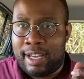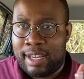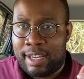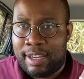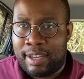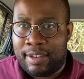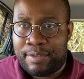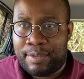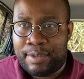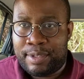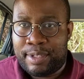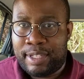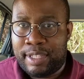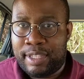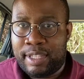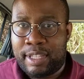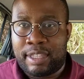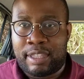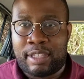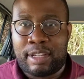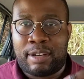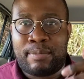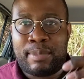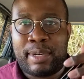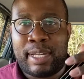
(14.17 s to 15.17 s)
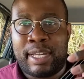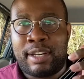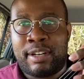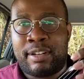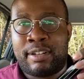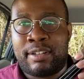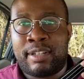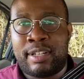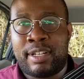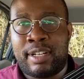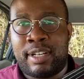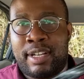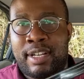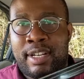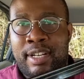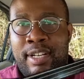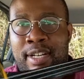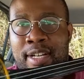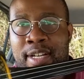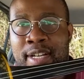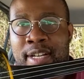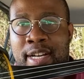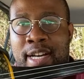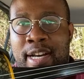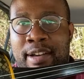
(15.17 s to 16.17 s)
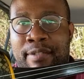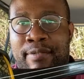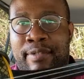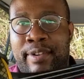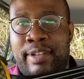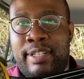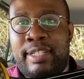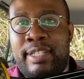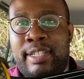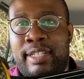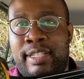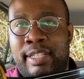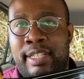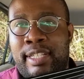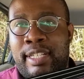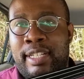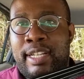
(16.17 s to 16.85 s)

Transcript: if you've seen the thumbnail, I've recently